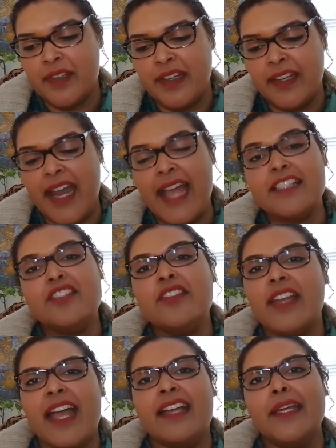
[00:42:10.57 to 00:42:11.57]
Rand to
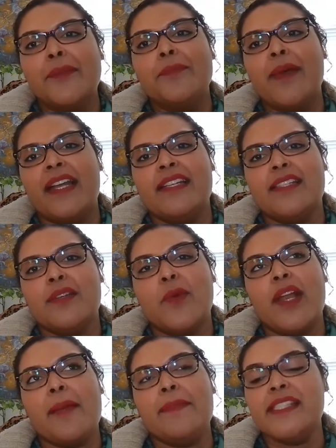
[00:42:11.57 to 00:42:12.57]
Rand comparison.
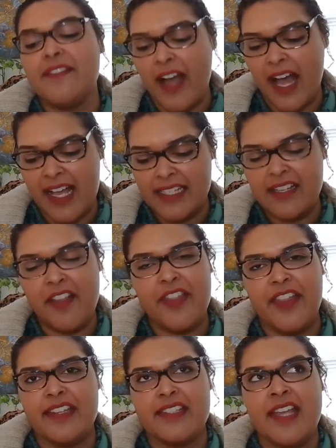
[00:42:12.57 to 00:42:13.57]
What happens if I sell
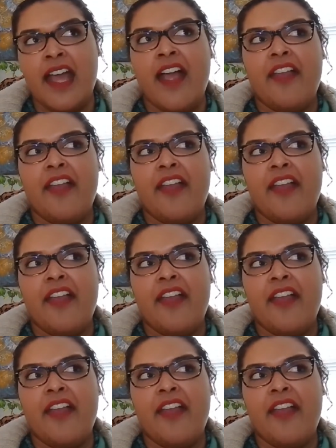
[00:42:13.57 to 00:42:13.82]
things